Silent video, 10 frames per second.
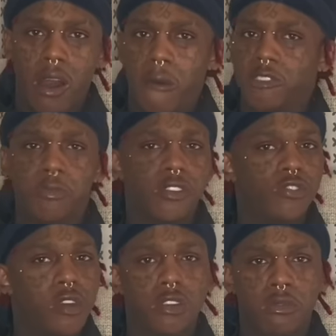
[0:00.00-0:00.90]
Almost putting
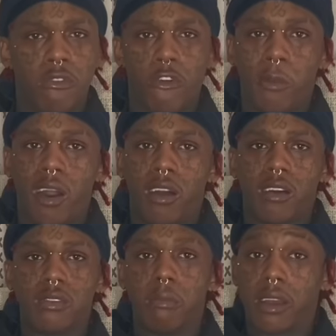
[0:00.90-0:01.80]
drugs before my,
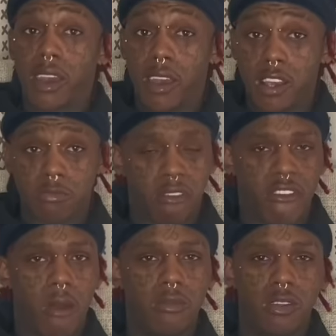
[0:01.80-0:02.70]
my kids, my
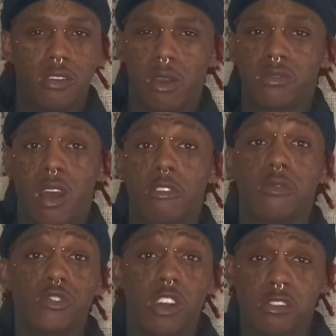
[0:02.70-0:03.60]
family. You know what I'm saying? I was
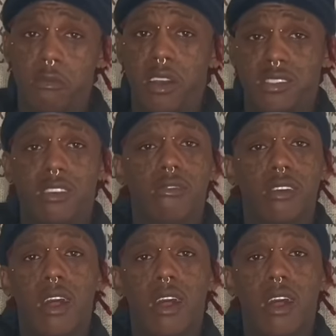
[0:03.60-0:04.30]
putting drugs for myself.